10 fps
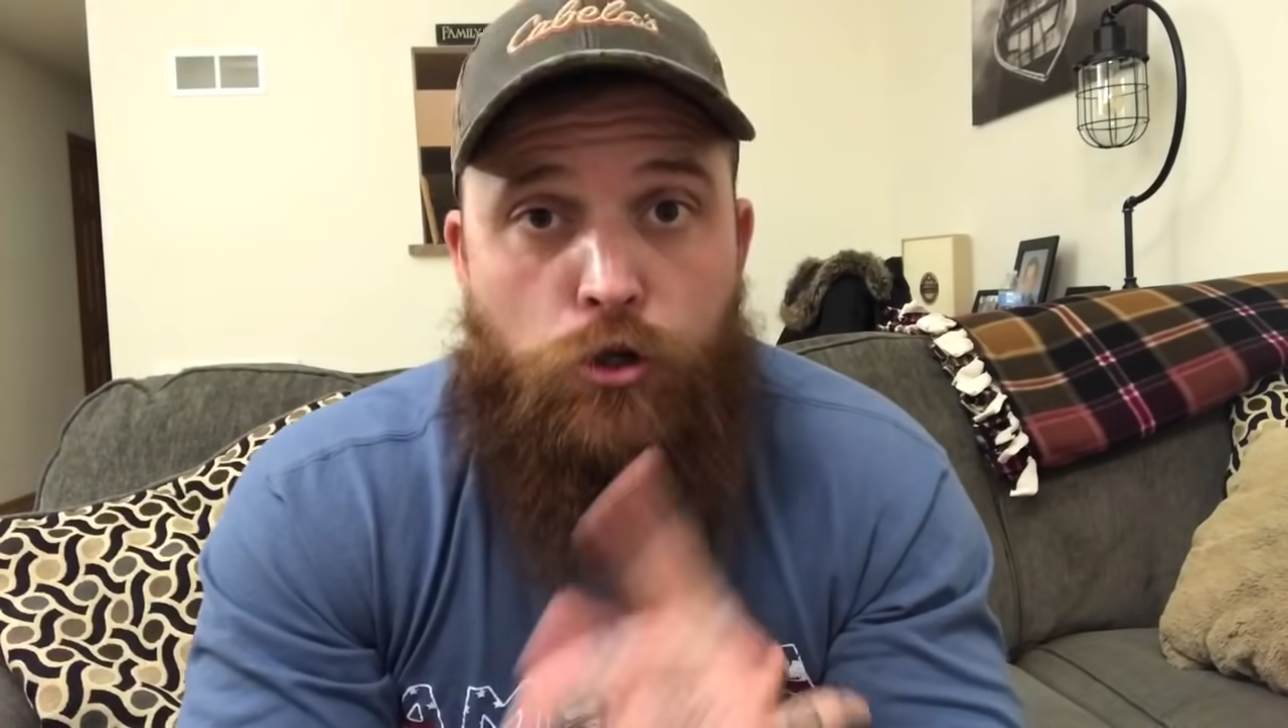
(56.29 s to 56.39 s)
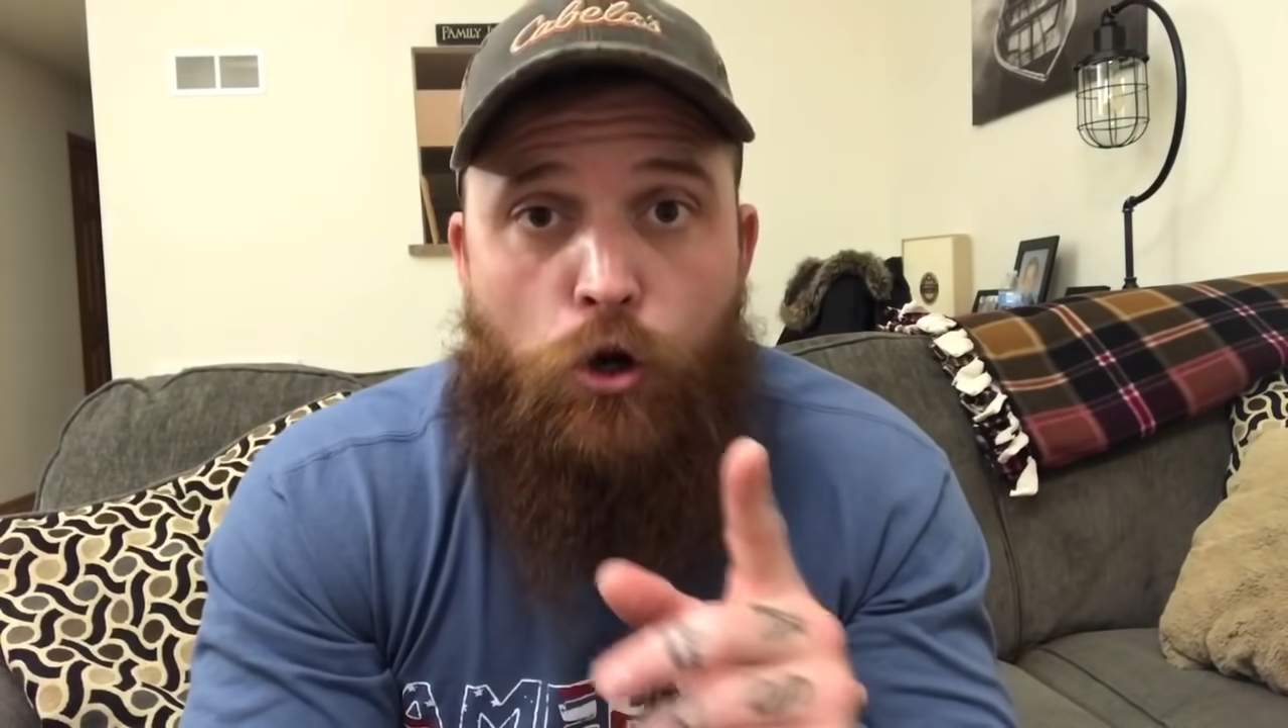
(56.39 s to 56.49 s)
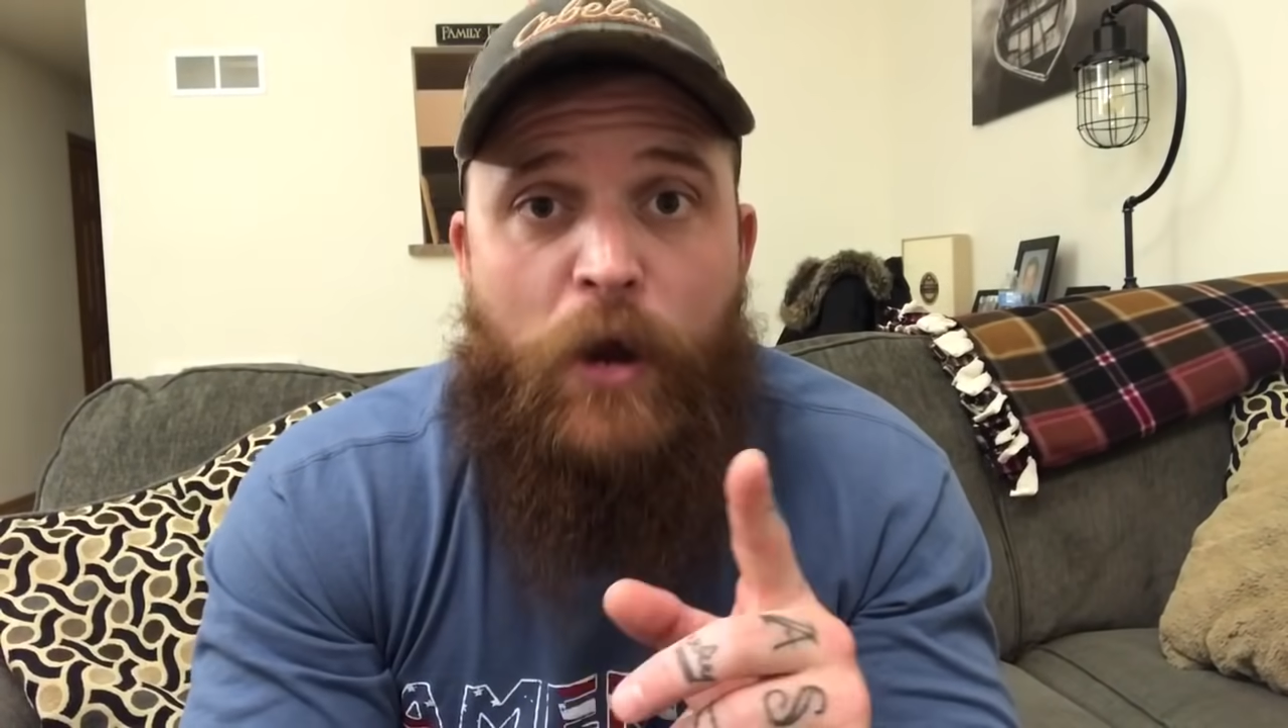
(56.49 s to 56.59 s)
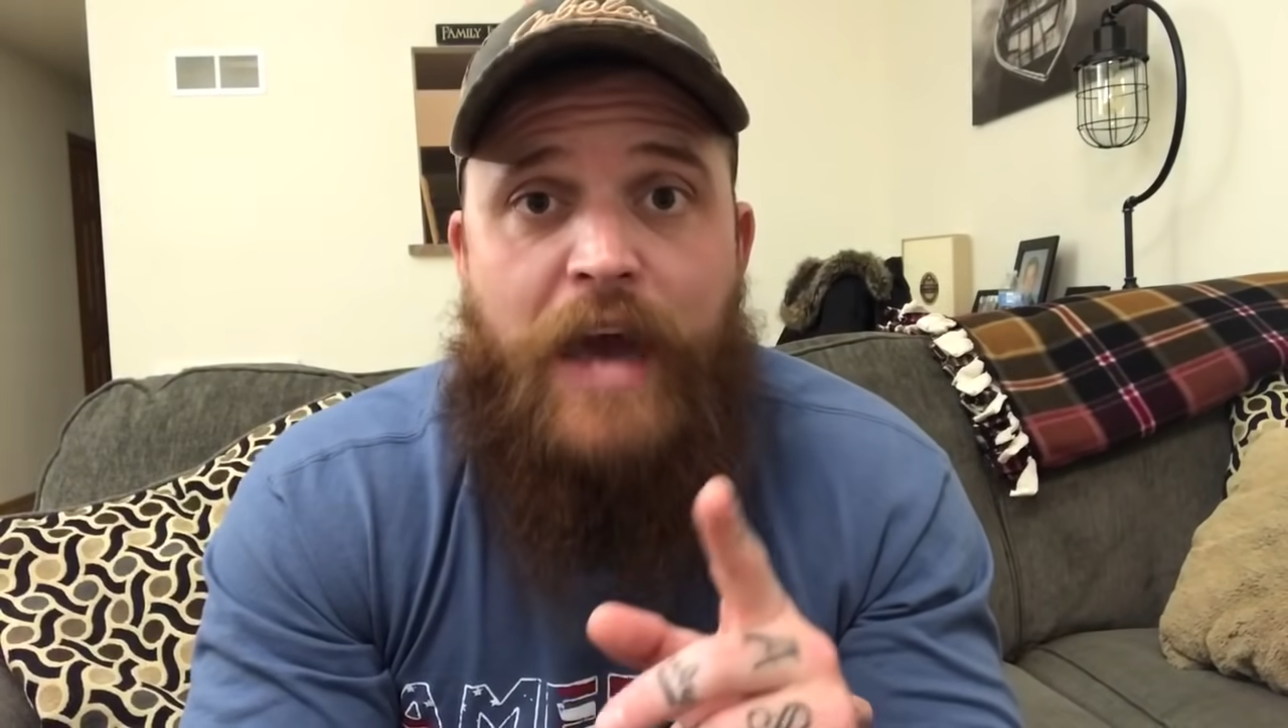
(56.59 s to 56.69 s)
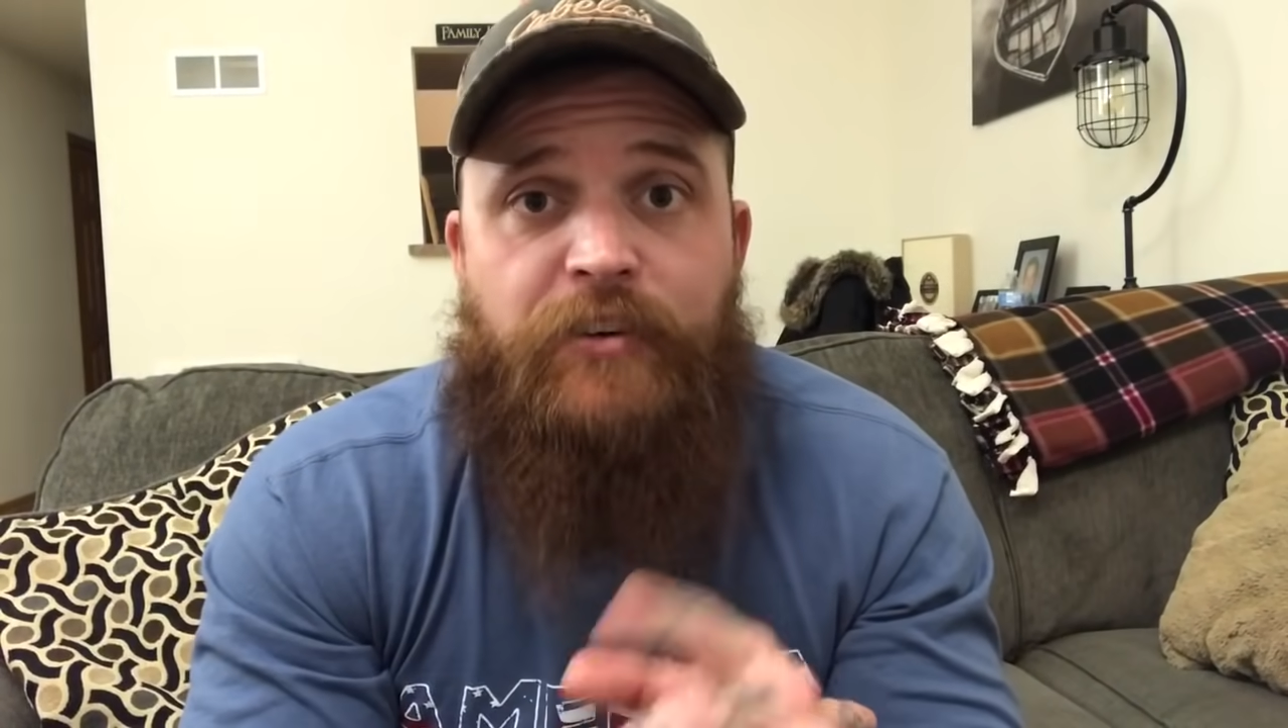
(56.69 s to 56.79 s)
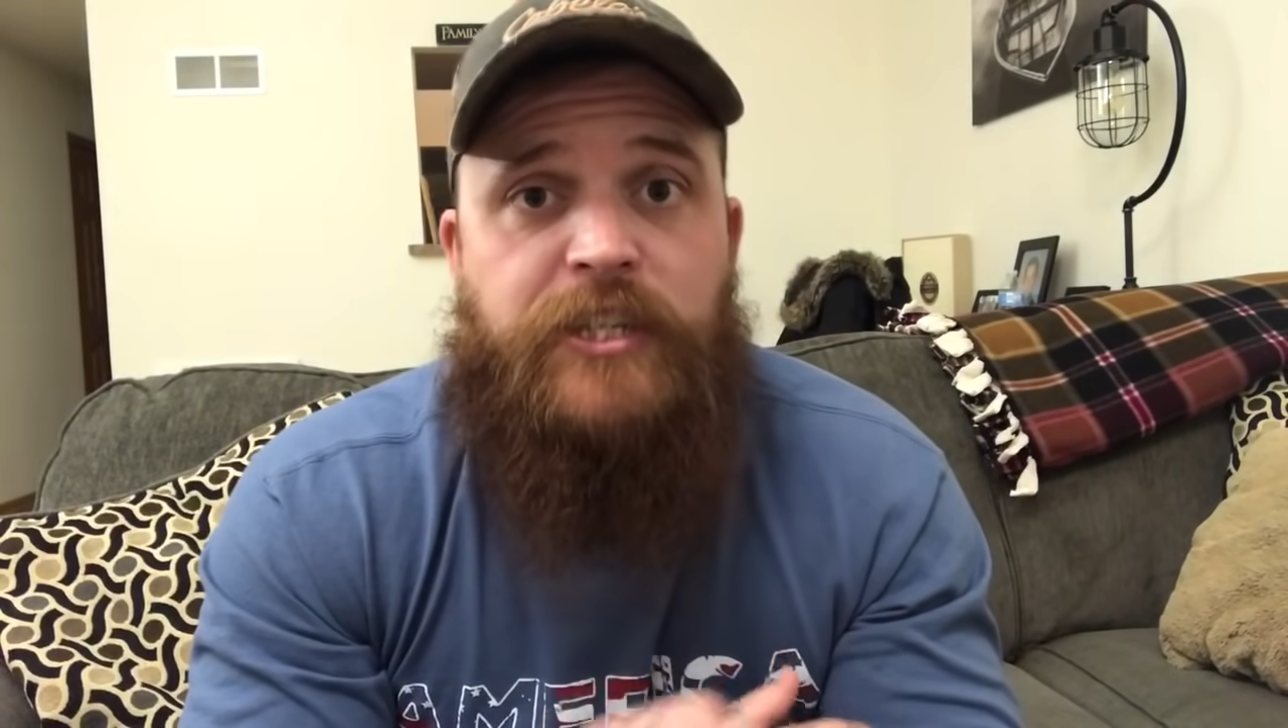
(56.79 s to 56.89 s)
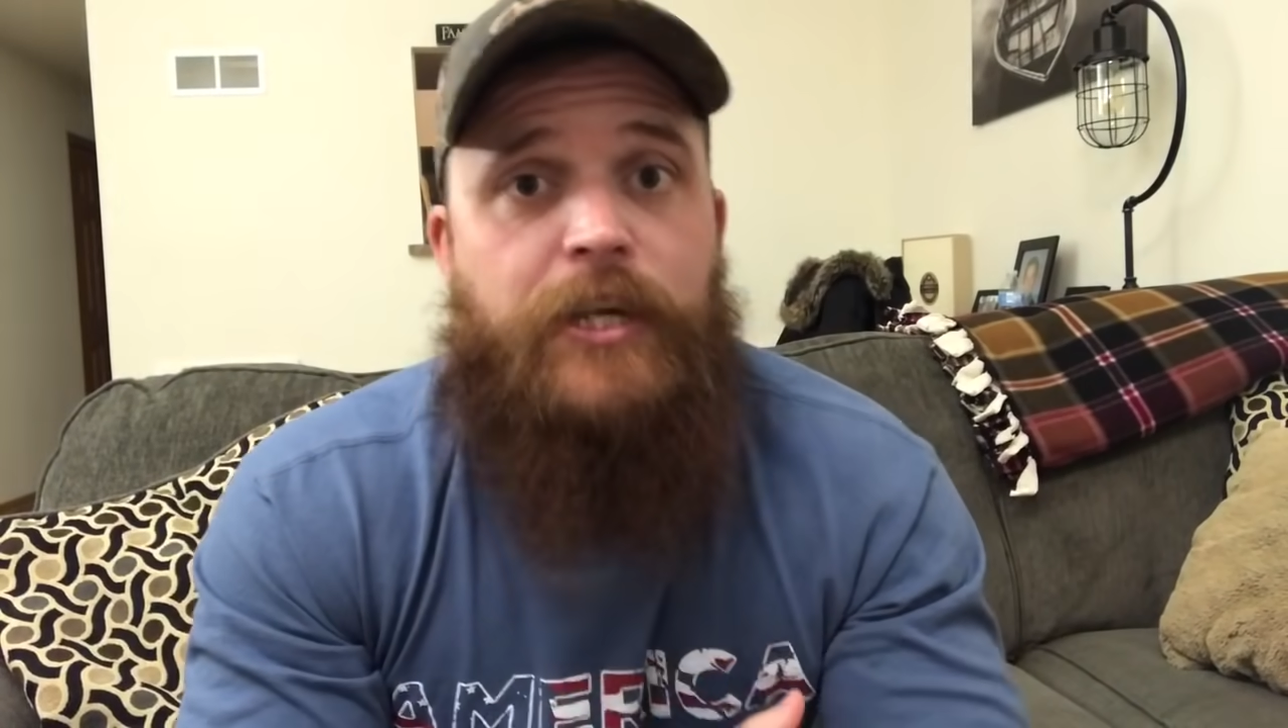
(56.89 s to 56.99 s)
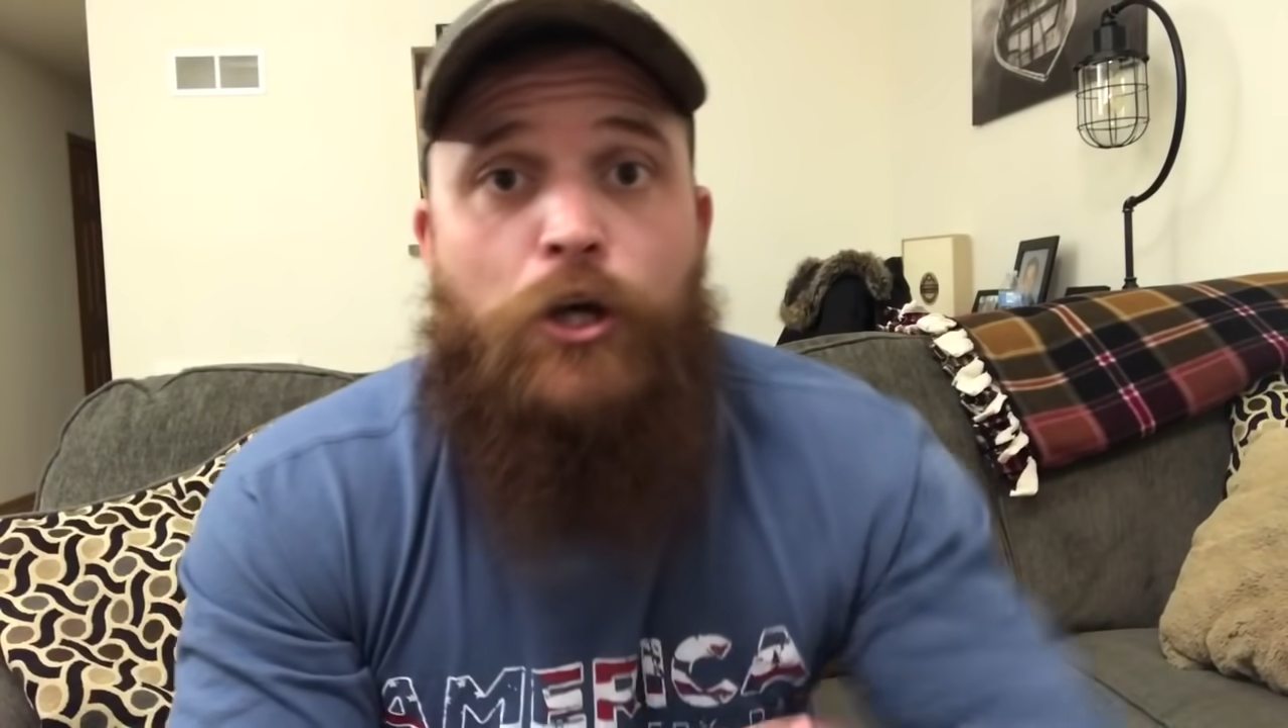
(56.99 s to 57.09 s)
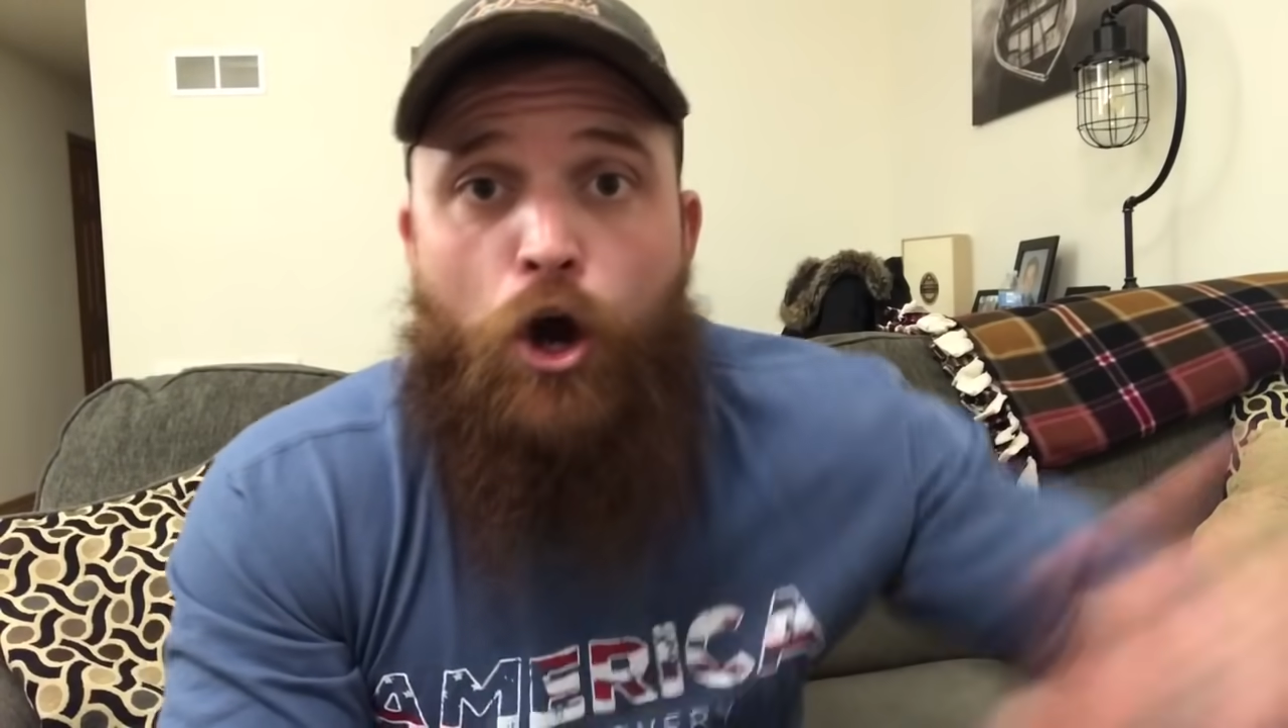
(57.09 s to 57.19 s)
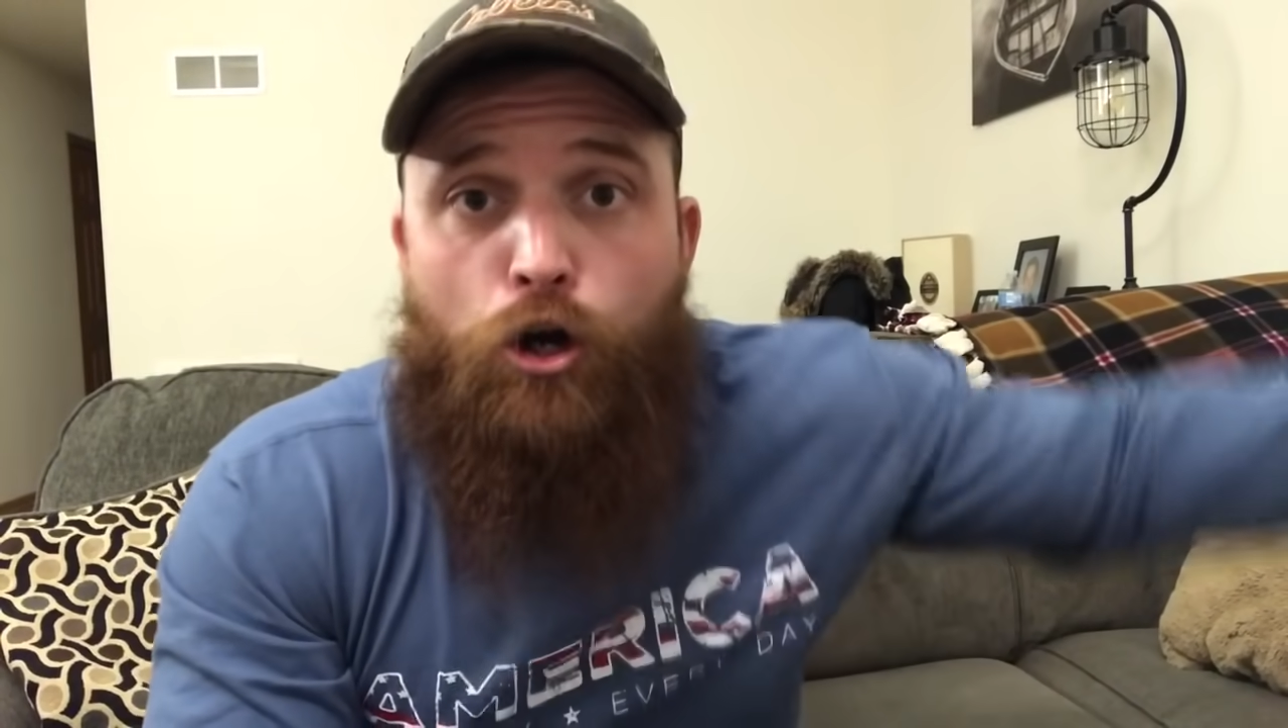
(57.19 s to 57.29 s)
You don't have a kid?